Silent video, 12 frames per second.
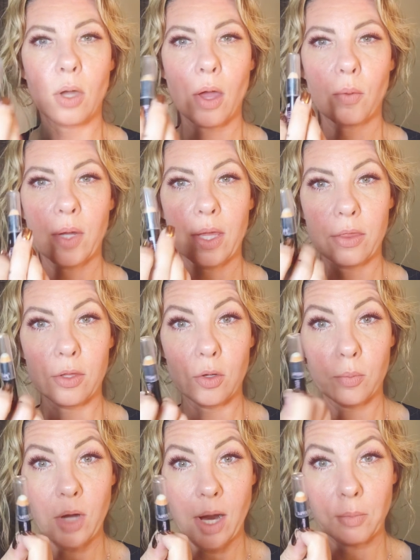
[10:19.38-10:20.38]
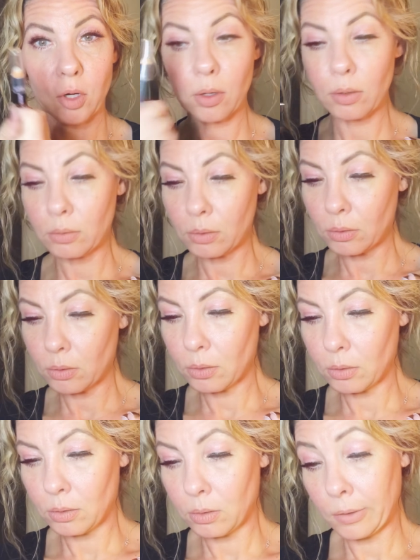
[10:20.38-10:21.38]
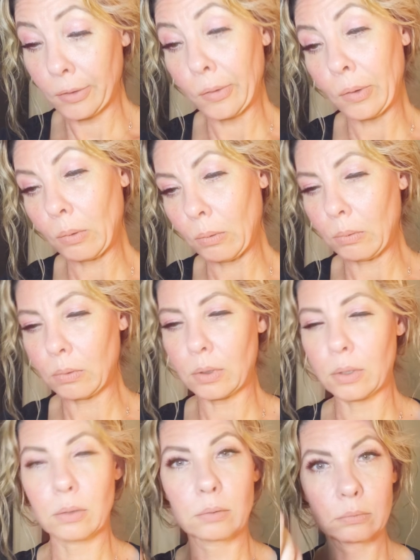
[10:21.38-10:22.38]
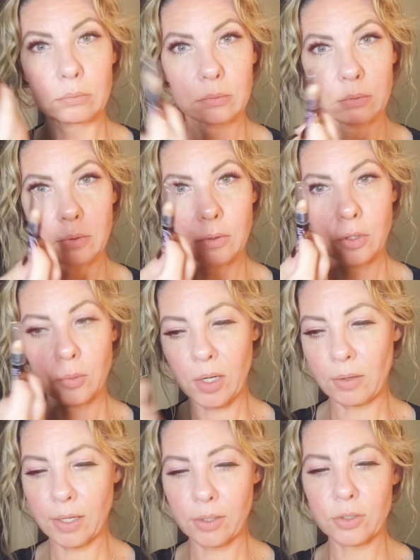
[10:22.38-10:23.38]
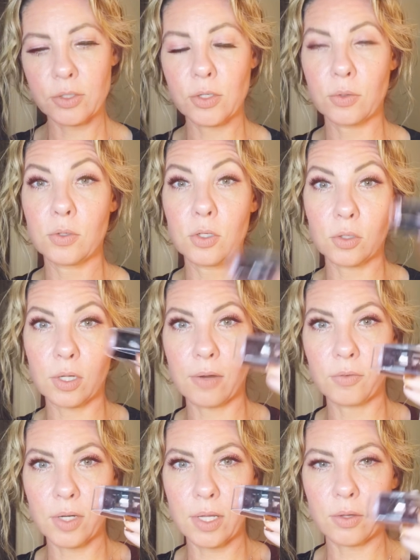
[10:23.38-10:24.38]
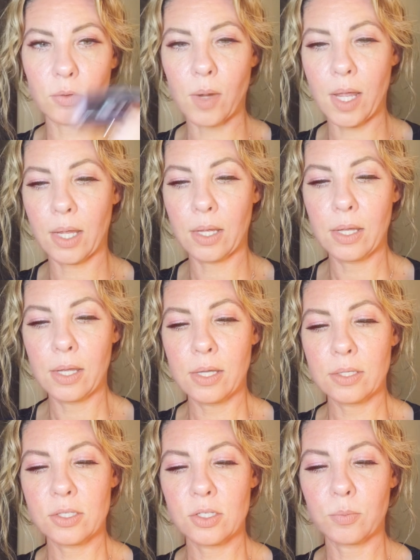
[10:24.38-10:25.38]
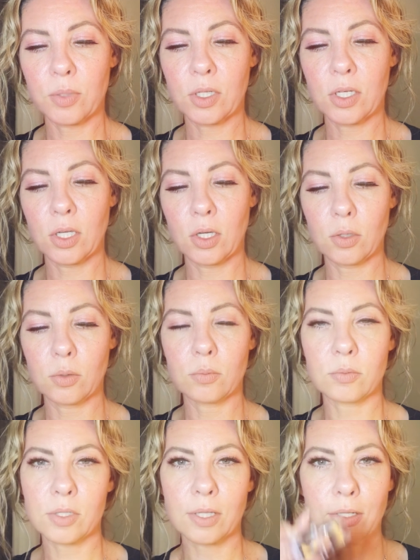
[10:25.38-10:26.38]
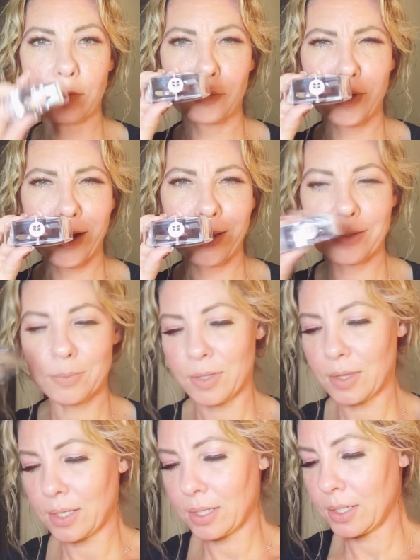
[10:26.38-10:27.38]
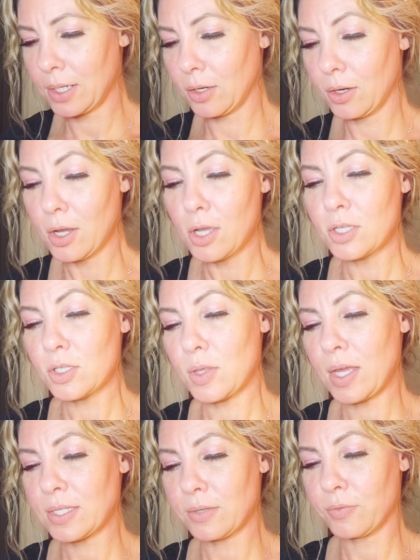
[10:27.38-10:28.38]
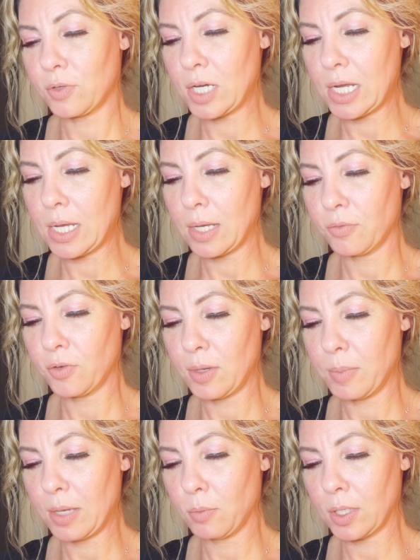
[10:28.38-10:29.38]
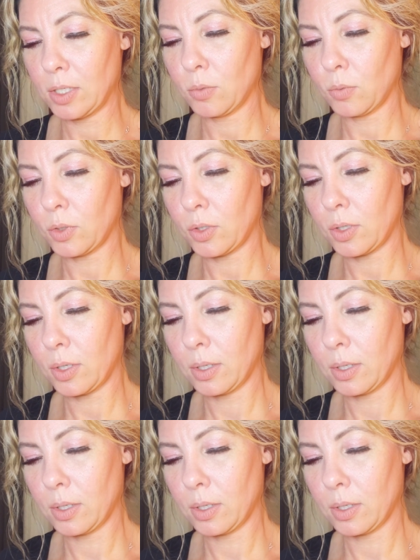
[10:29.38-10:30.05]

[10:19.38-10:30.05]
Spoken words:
with your primer or your brow liner. So you're covered either way. Super cute. Little red aspen thing in here. So that's a freebie when you order